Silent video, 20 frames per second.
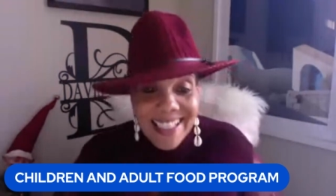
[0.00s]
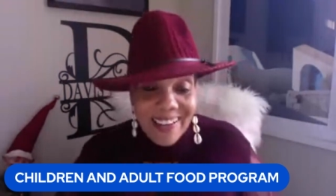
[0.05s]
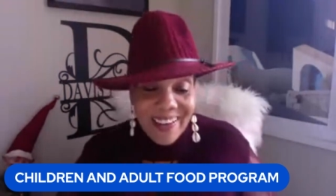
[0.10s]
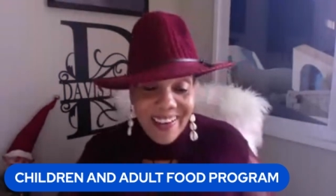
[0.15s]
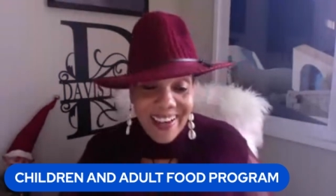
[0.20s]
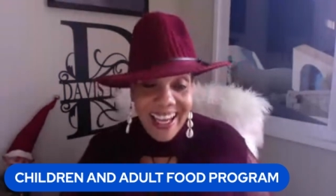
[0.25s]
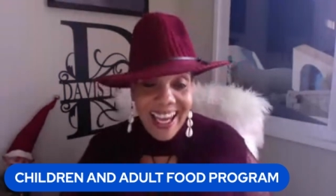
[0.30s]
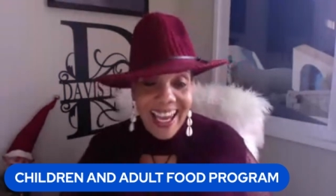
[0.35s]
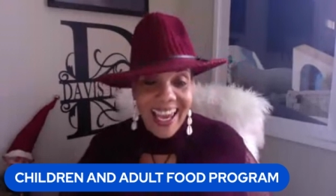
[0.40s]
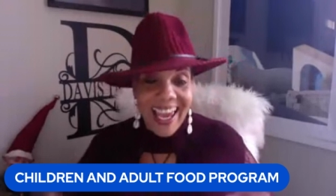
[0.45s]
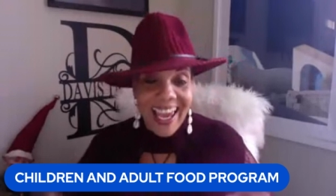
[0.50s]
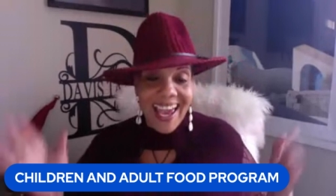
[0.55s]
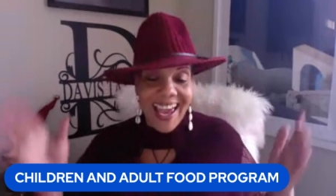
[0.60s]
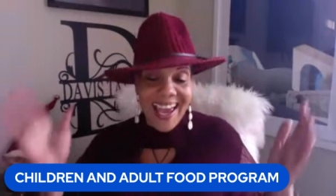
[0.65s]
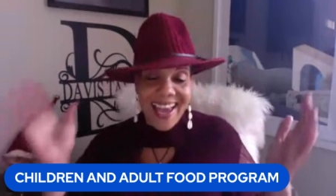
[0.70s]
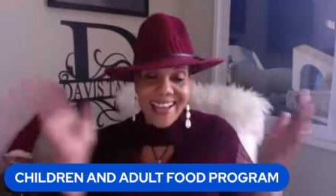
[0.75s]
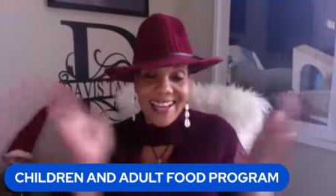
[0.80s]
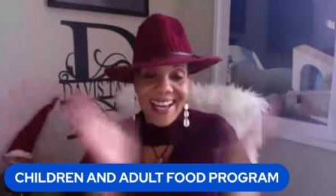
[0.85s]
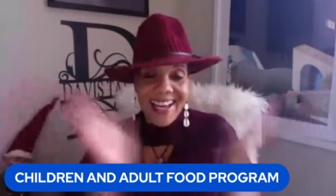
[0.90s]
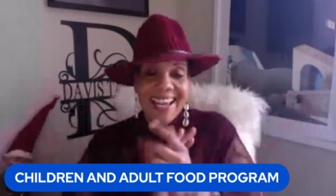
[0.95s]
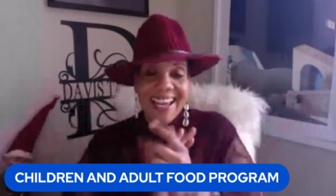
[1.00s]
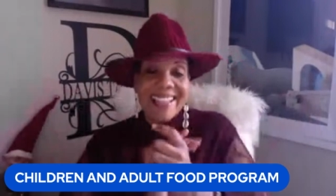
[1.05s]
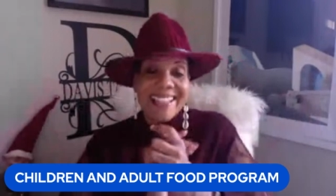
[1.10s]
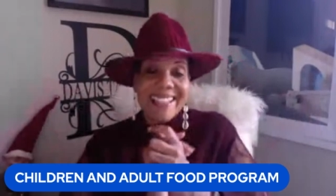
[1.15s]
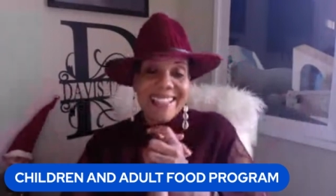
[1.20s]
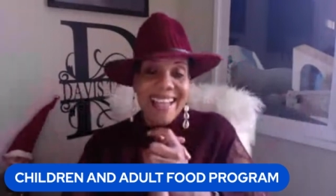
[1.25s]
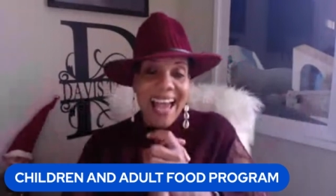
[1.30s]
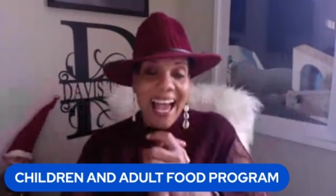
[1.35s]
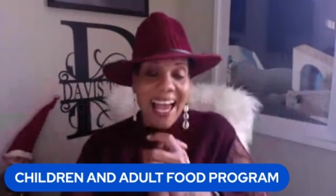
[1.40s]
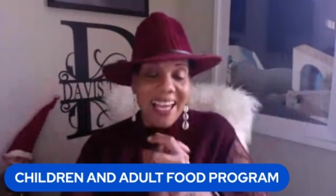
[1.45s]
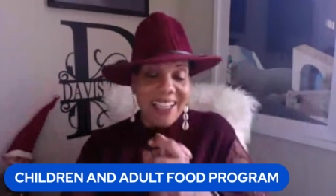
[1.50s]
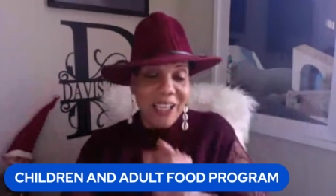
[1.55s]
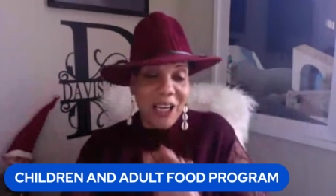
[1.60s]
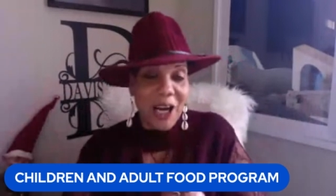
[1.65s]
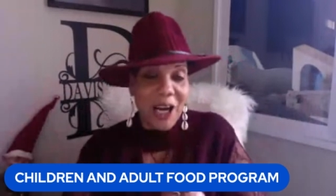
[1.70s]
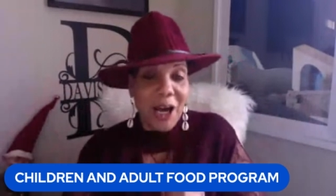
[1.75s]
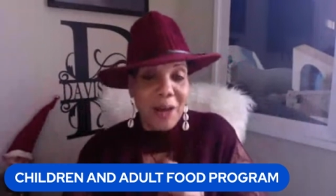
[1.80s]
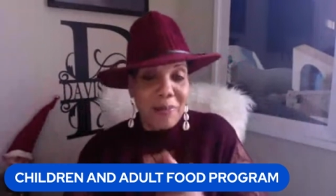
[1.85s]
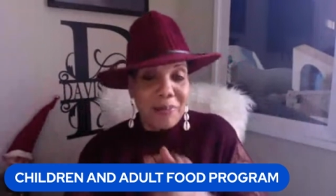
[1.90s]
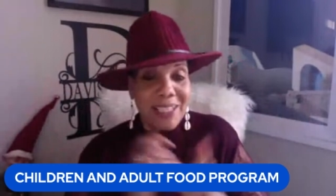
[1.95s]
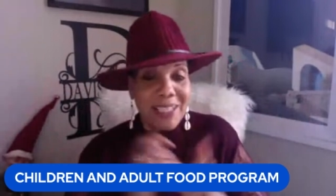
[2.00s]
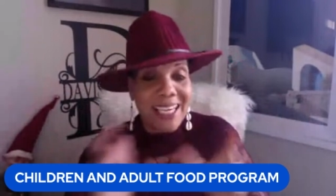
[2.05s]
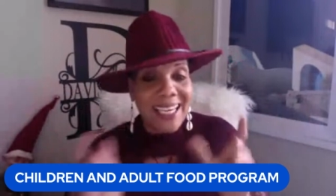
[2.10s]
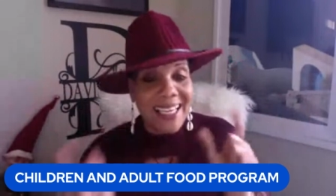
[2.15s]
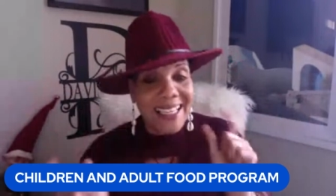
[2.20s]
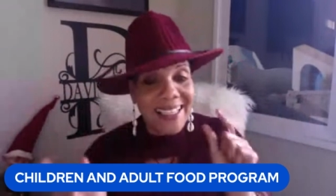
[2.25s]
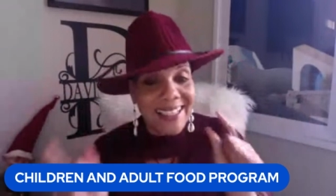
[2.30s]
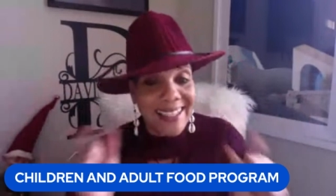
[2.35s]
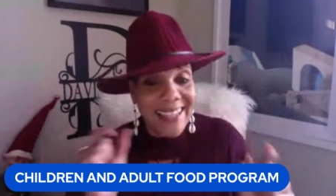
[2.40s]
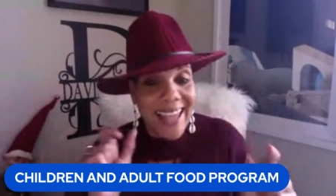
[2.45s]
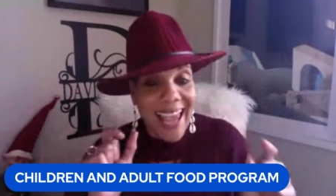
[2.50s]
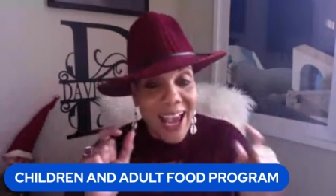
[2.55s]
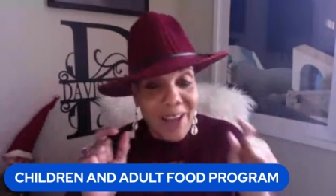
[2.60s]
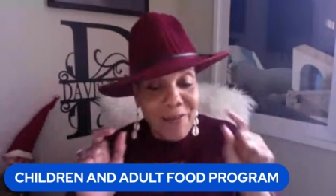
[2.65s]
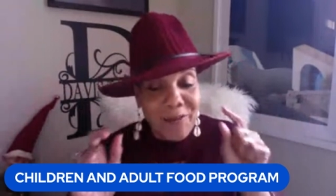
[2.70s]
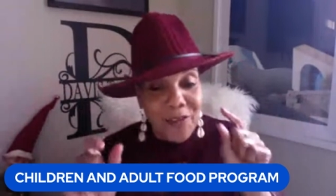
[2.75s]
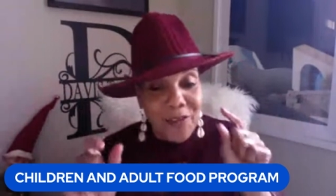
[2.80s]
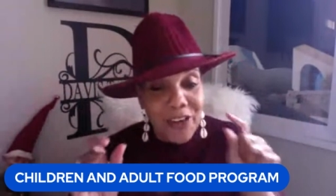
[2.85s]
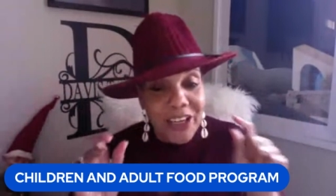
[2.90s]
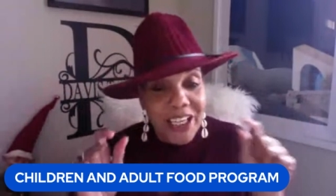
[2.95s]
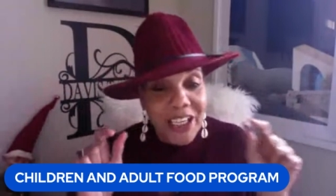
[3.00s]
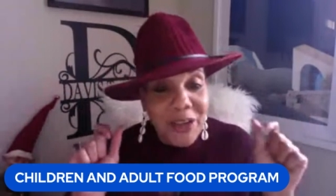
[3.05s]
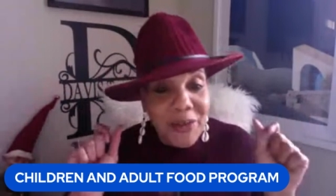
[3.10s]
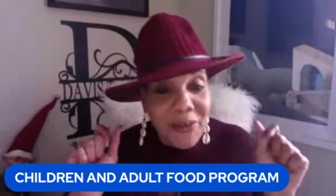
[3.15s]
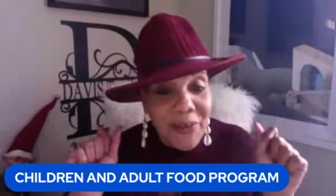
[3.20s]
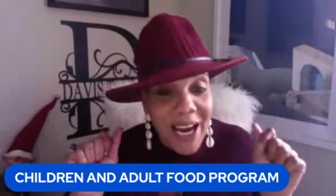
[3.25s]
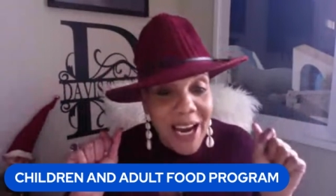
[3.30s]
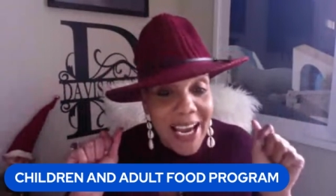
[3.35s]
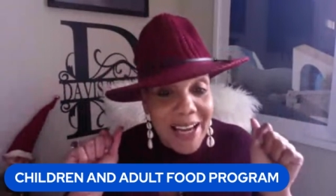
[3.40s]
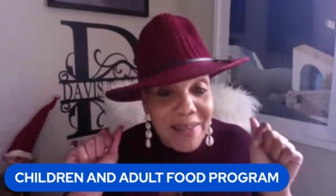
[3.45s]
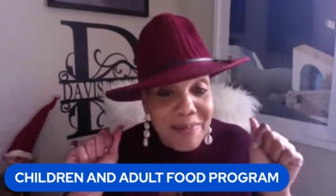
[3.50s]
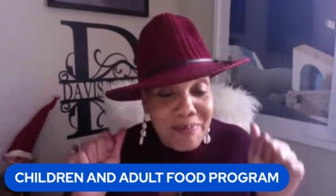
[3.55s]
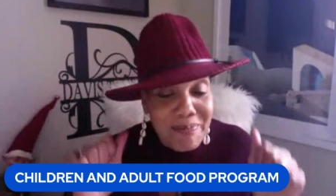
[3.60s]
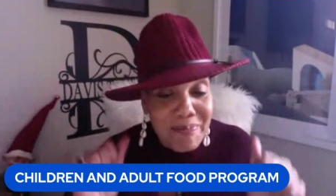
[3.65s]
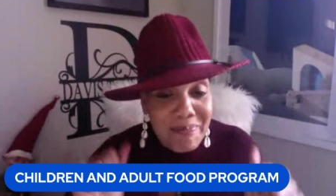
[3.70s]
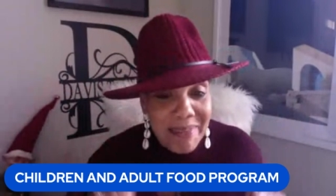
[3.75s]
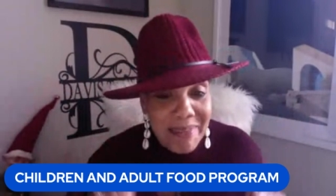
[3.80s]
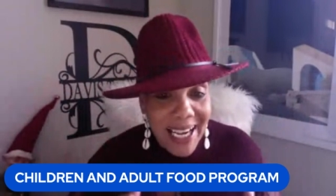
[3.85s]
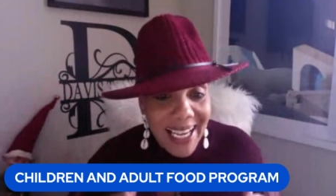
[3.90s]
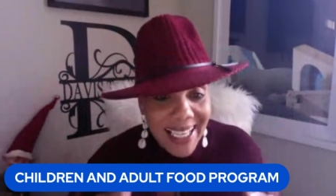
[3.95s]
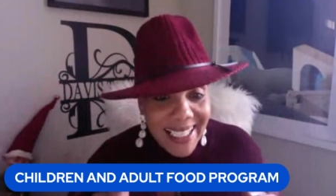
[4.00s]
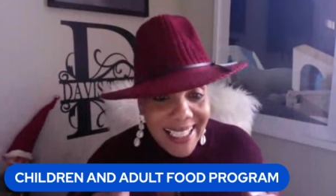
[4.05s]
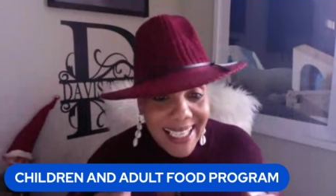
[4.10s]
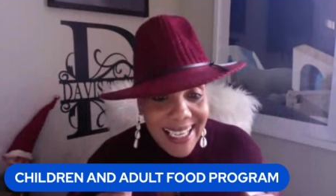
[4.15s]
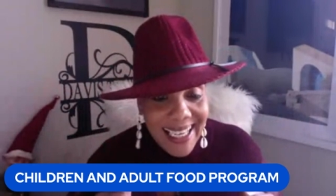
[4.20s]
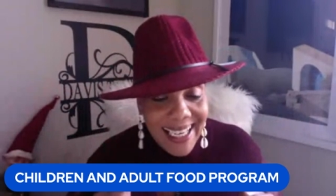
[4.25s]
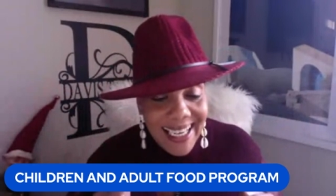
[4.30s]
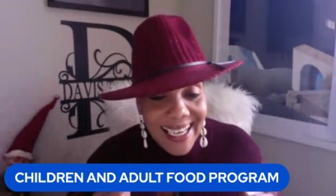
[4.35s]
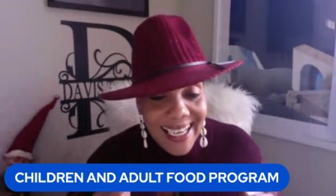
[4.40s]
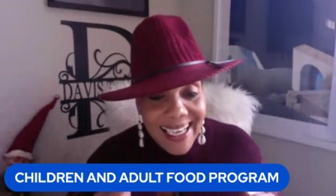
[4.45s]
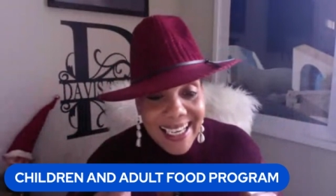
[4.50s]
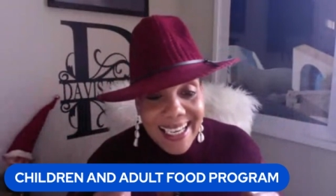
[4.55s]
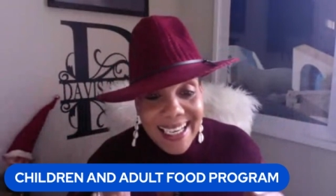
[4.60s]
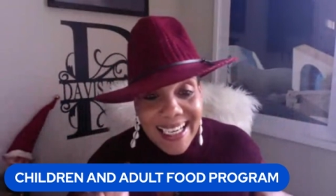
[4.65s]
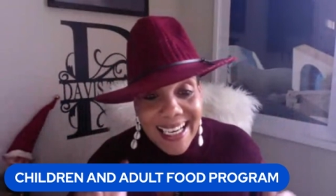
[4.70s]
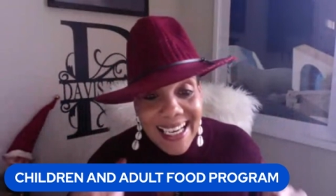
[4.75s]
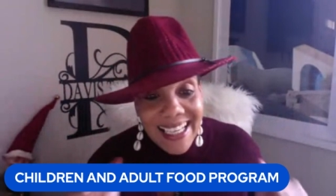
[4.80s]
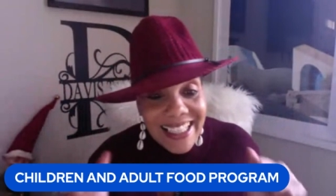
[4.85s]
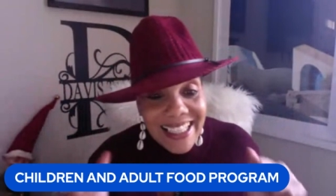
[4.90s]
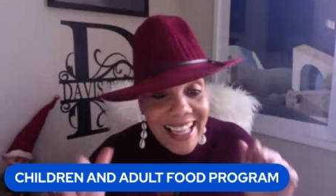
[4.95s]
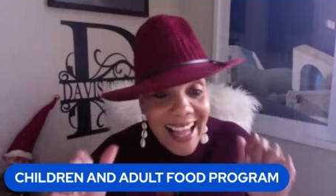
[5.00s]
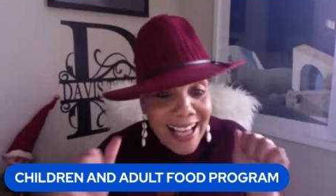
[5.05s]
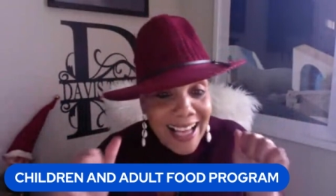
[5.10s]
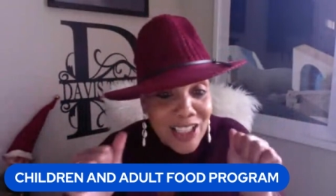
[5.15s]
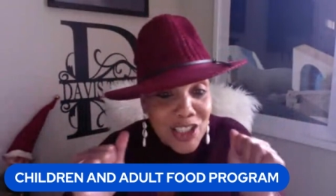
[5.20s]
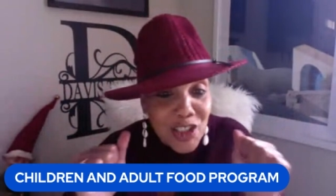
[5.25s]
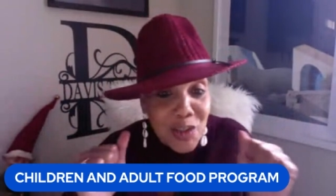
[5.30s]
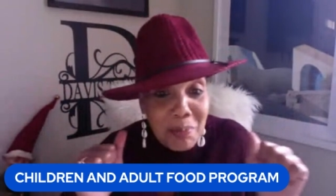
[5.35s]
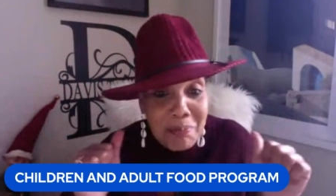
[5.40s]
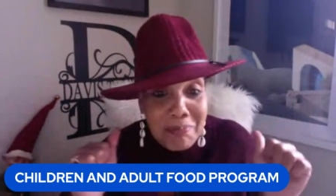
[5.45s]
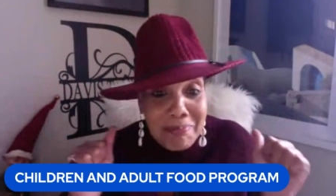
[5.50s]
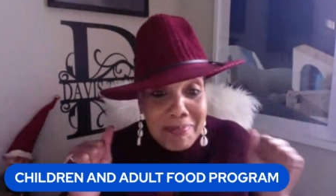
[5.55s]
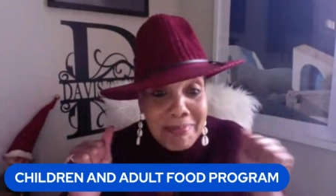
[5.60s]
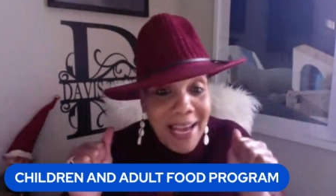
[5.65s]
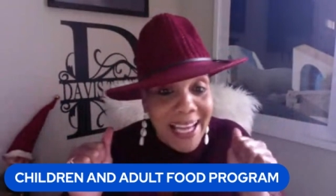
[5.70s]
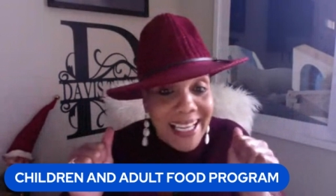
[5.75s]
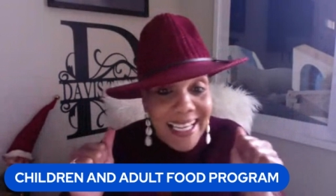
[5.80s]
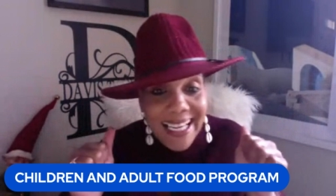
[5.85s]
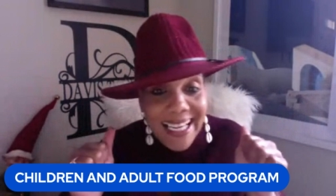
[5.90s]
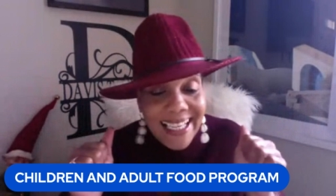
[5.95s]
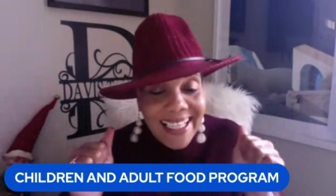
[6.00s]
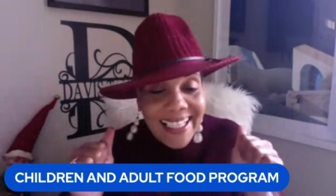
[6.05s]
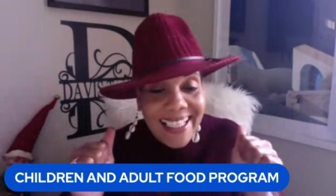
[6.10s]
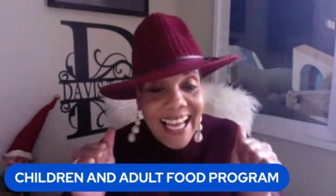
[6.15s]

Go ahead, sign up, get that free grant money, get that money.